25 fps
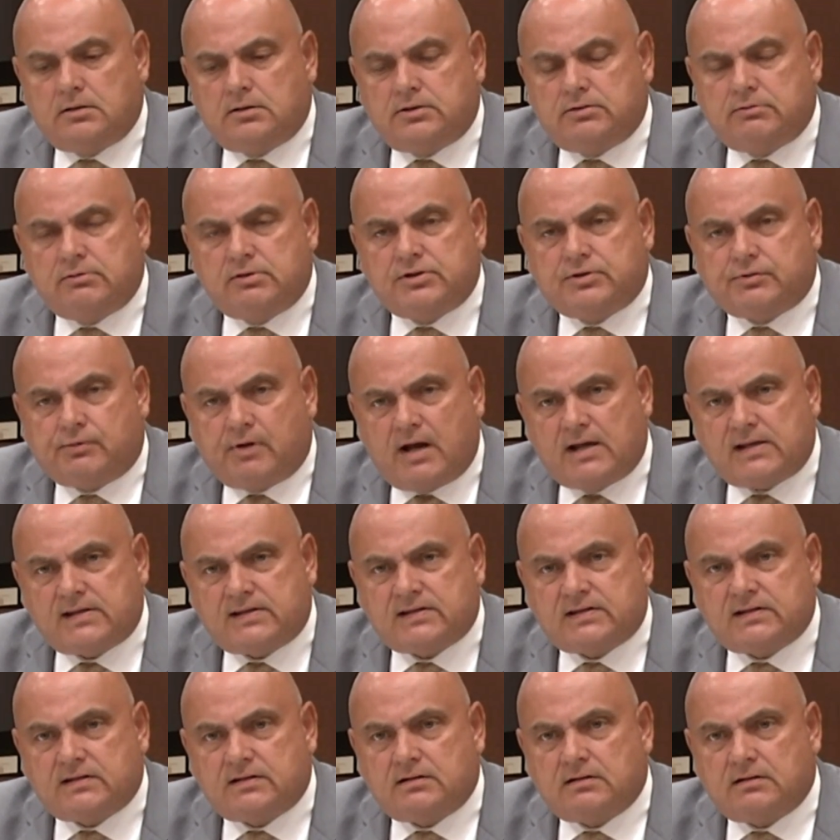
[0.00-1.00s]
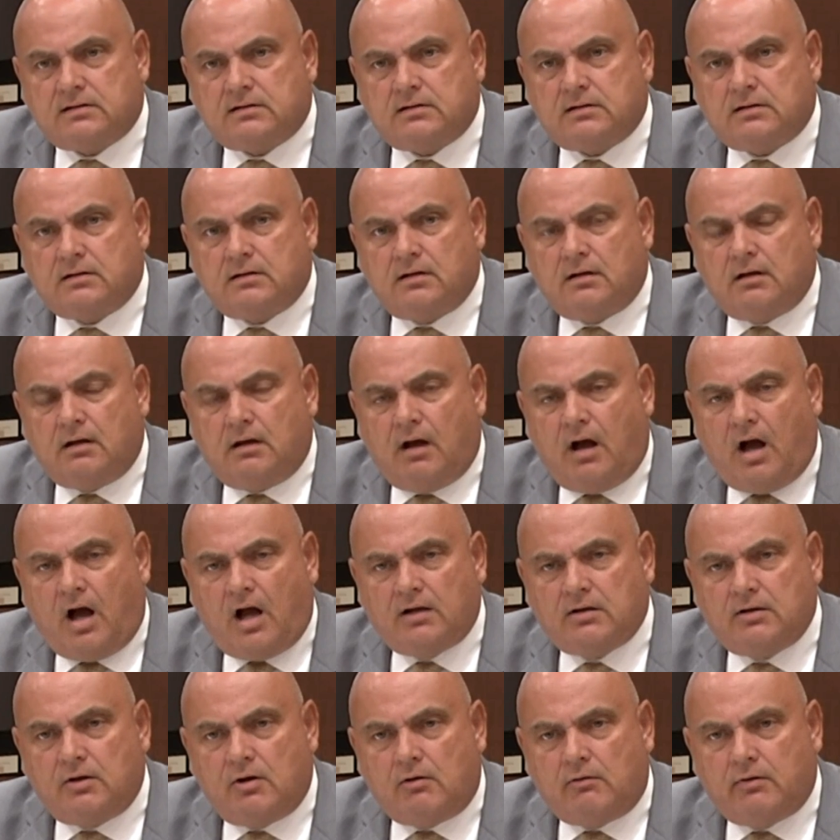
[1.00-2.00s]
to address
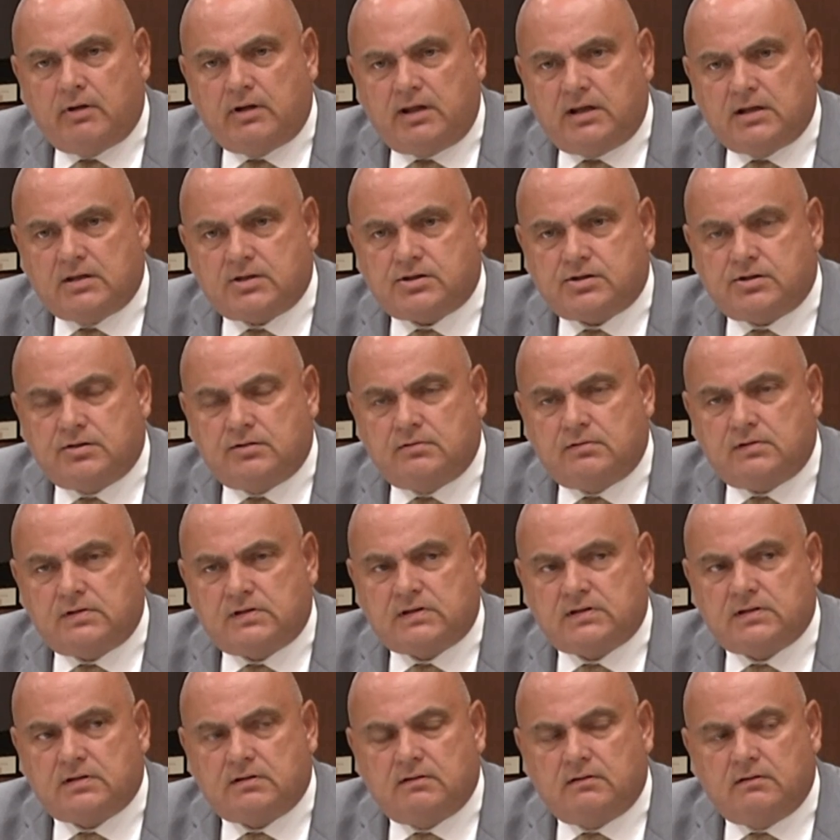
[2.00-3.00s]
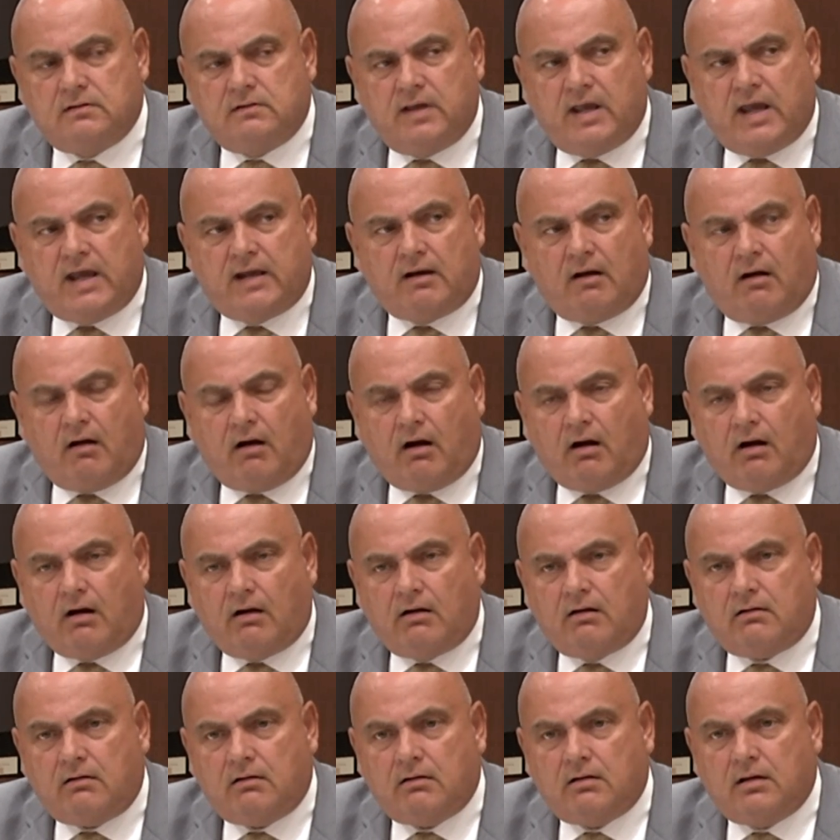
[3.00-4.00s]
ongoing issues that
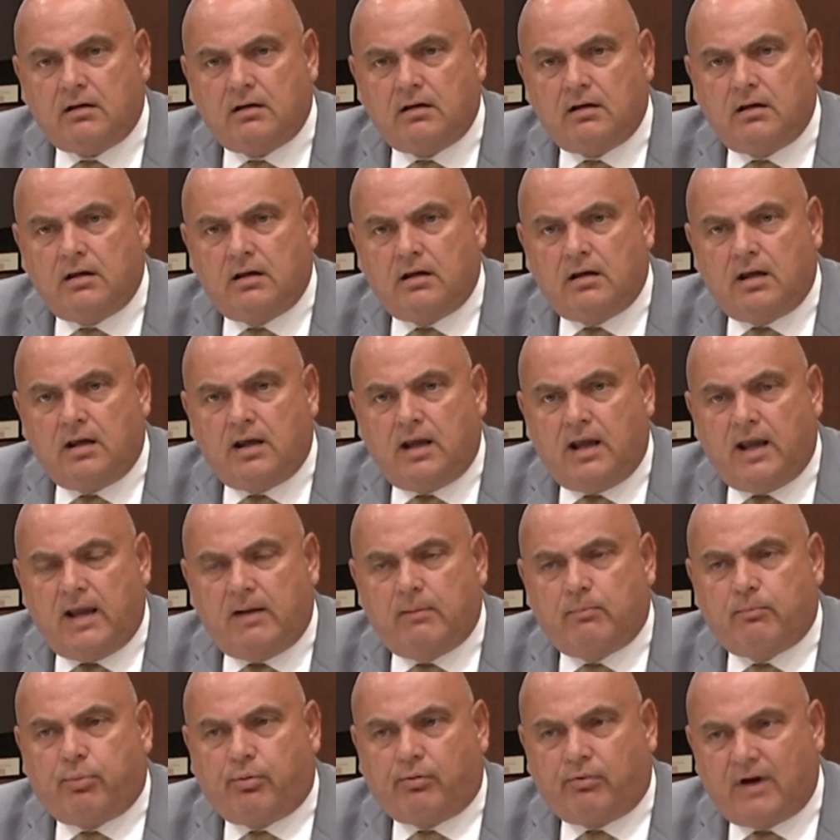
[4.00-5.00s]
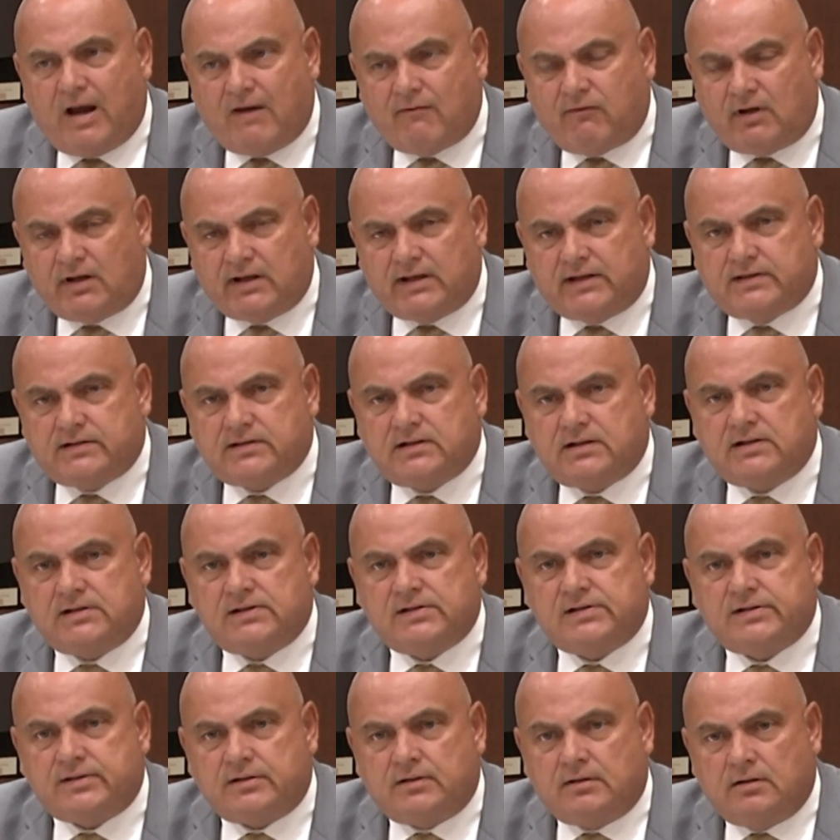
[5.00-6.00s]
are a prevalent
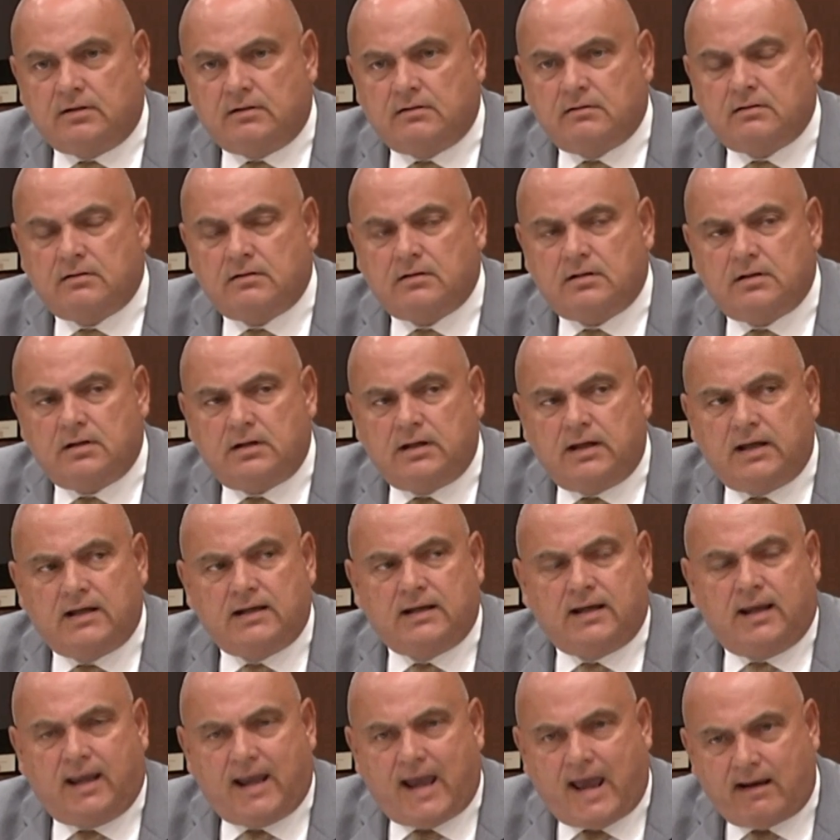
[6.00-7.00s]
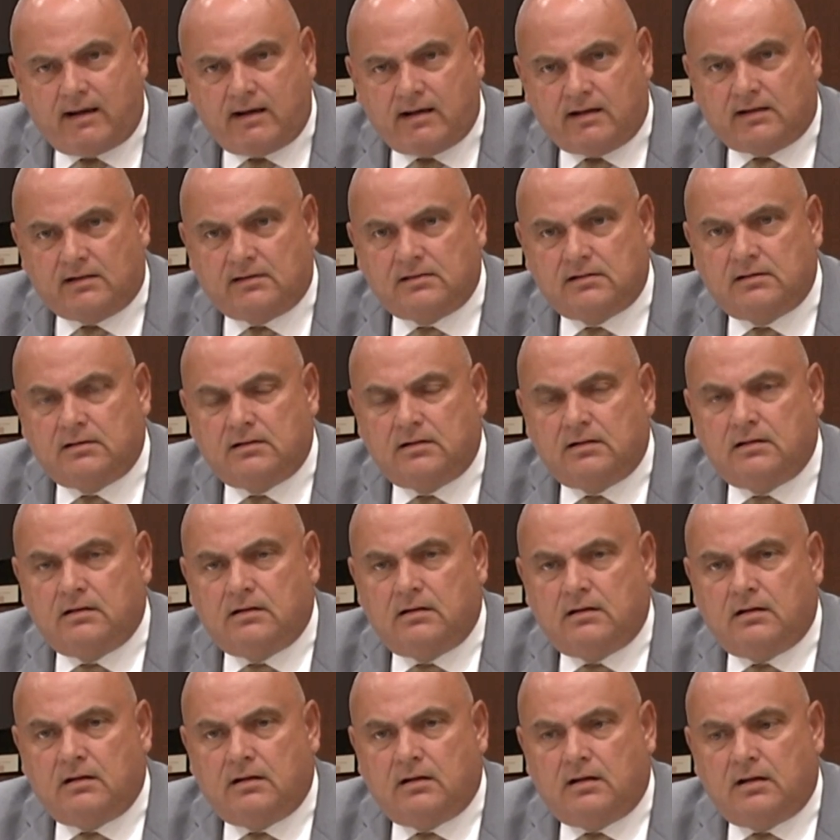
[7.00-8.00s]
concern in Canada.
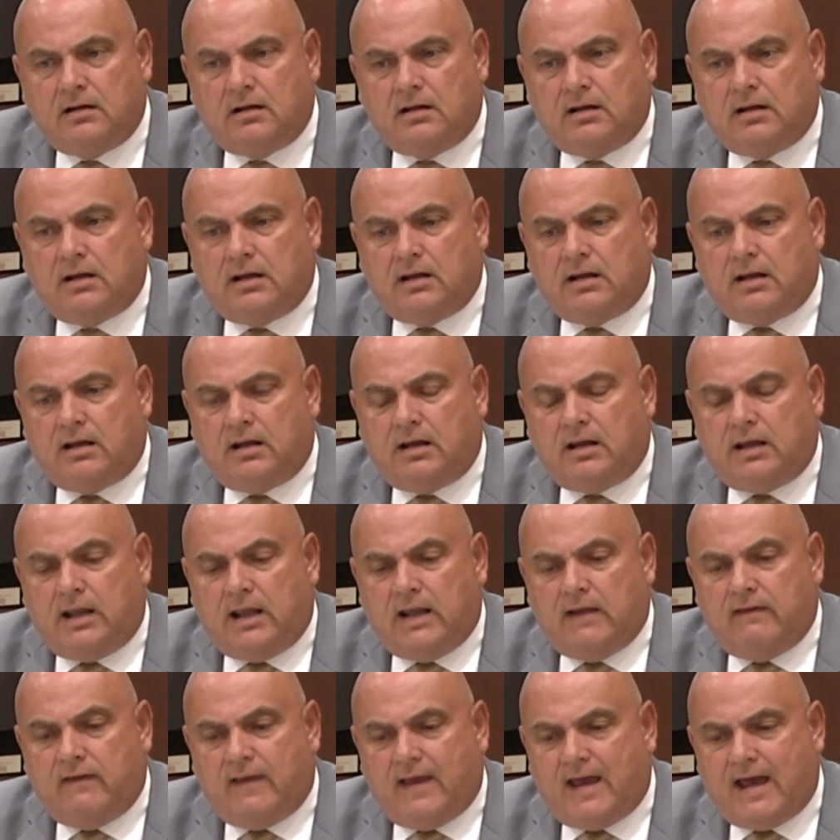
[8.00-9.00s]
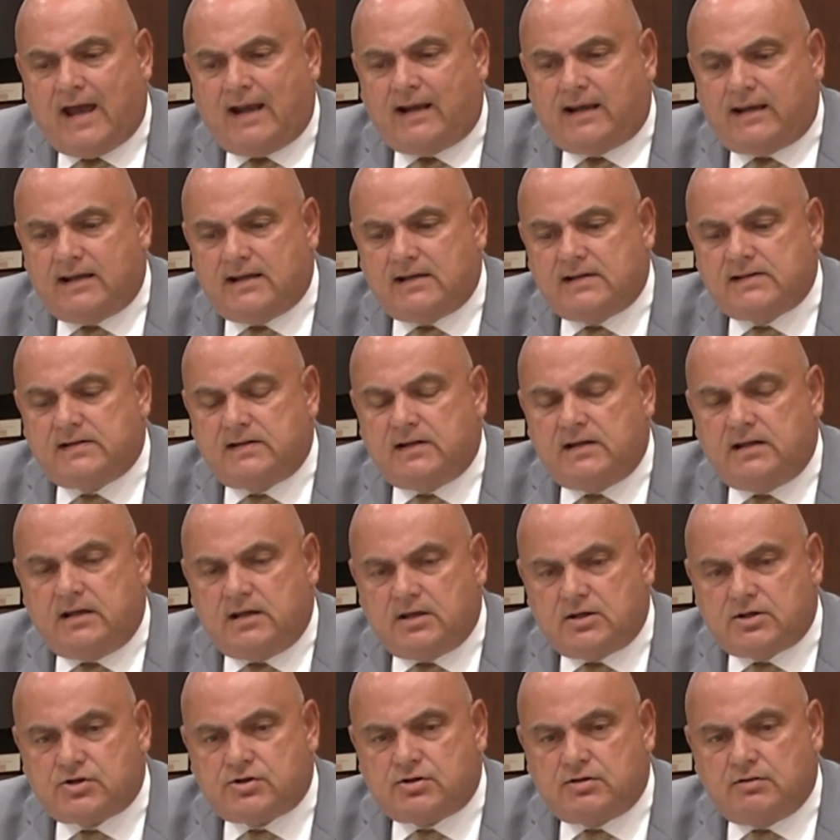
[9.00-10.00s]
And that is
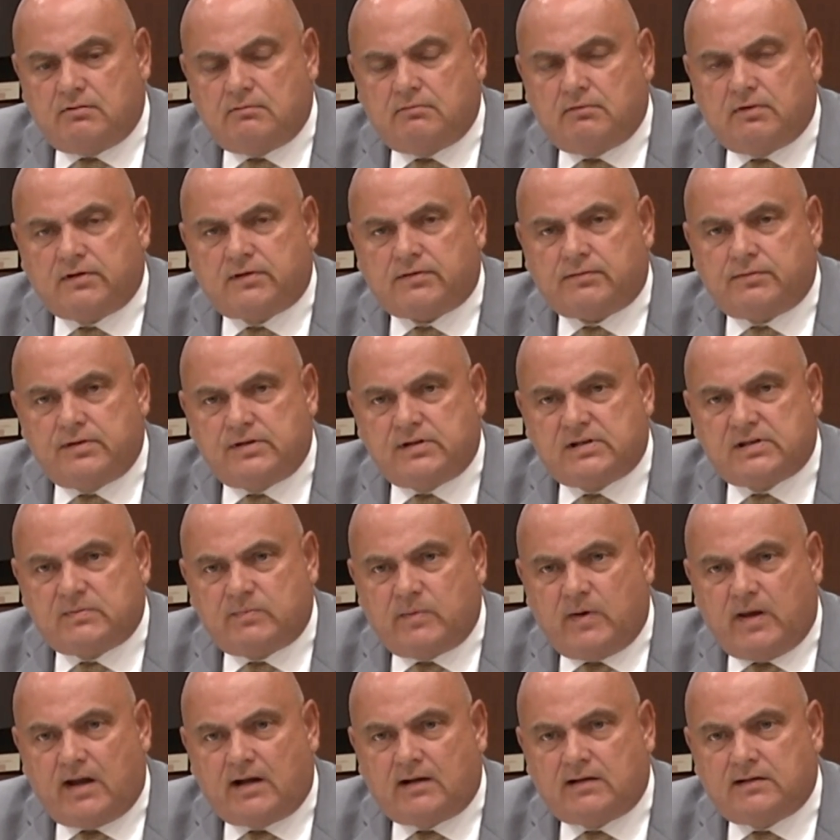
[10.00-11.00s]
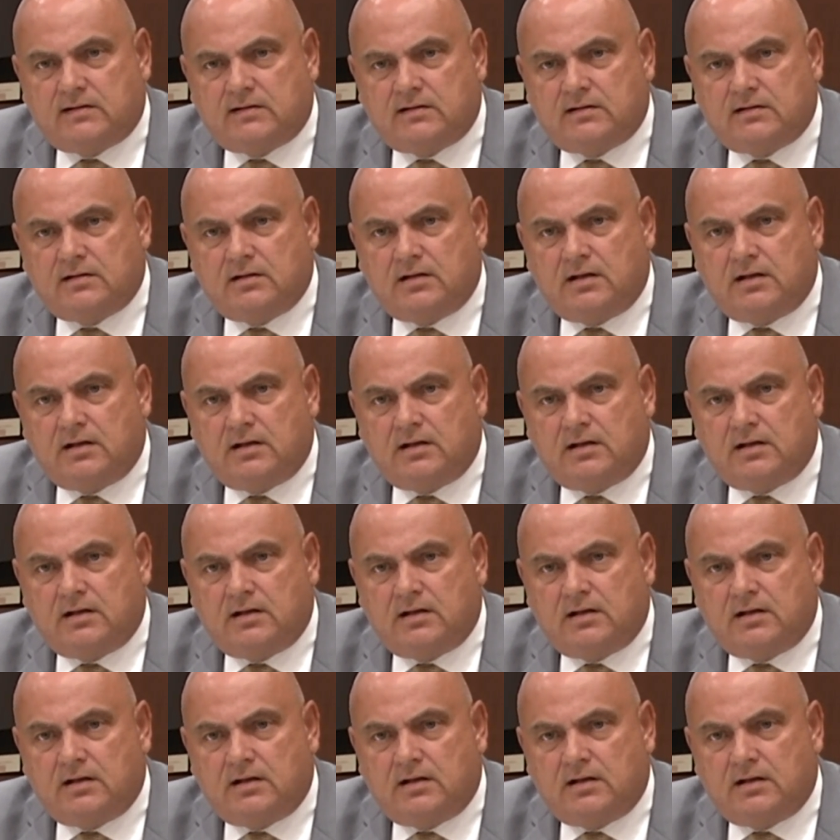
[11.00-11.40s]
the issue with respect